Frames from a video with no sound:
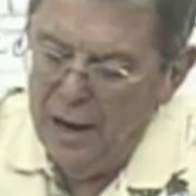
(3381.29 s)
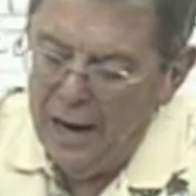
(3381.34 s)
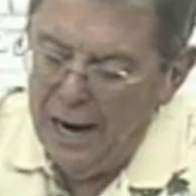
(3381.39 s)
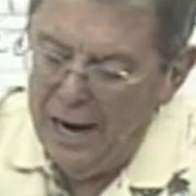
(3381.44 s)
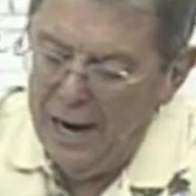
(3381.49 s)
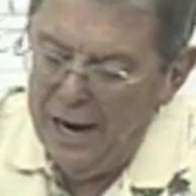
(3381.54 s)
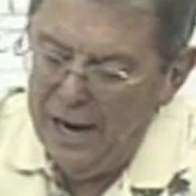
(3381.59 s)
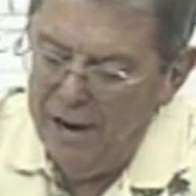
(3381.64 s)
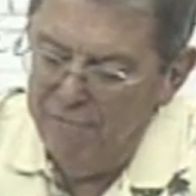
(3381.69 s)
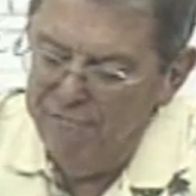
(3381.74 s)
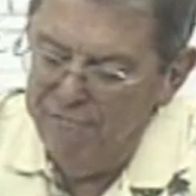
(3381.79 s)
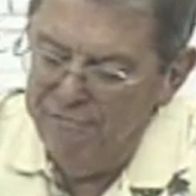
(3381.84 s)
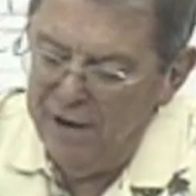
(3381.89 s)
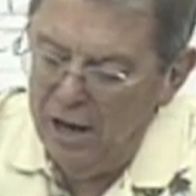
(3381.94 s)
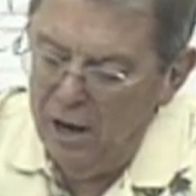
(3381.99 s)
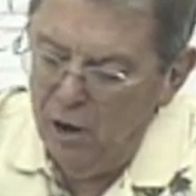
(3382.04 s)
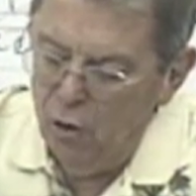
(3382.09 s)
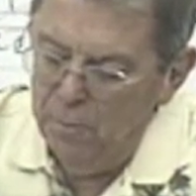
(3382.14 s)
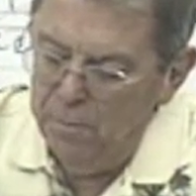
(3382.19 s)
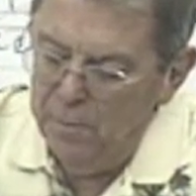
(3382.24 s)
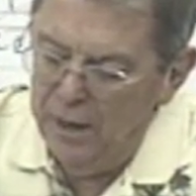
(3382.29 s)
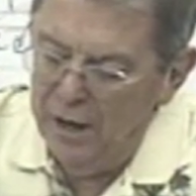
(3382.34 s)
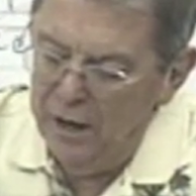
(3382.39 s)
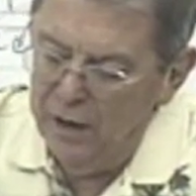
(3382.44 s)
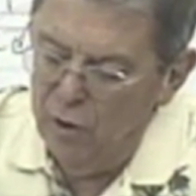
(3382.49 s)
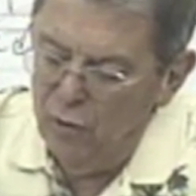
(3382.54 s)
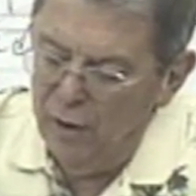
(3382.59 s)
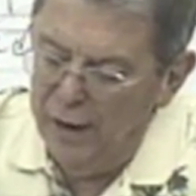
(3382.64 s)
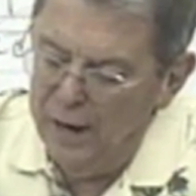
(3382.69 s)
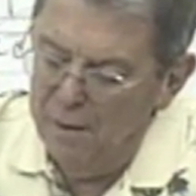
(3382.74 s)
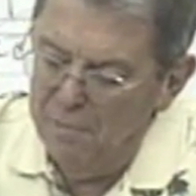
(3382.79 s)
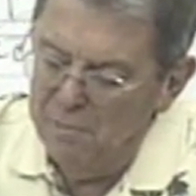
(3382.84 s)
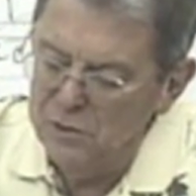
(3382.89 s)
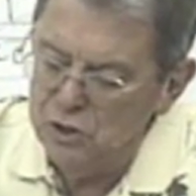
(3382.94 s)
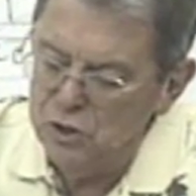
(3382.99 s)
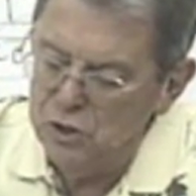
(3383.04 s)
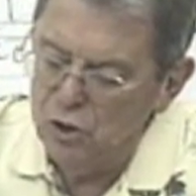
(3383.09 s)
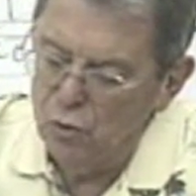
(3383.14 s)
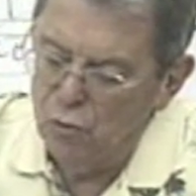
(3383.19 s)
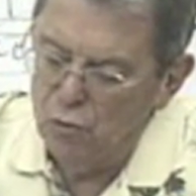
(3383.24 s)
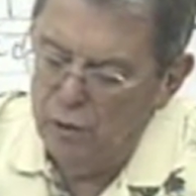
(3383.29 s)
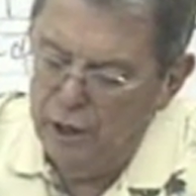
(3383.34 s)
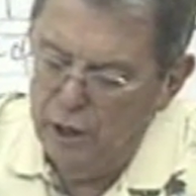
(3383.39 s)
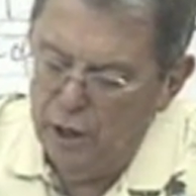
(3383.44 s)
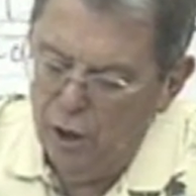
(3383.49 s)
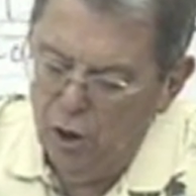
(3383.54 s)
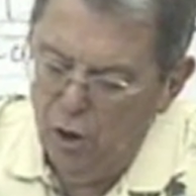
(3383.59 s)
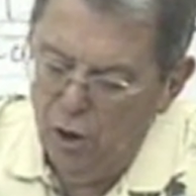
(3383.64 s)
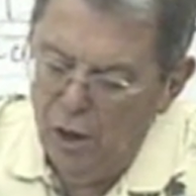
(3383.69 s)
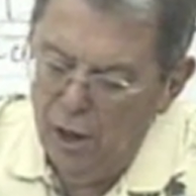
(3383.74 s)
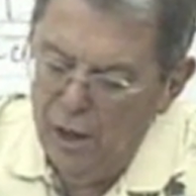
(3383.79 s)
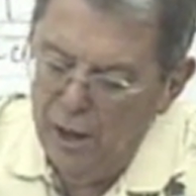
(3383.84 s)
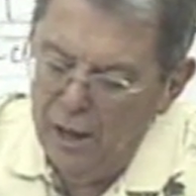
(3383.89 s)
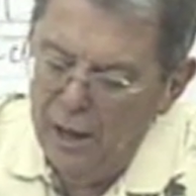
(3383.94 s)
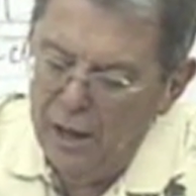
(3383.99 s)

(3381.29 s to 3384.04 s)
I have followed Billy Graham's career,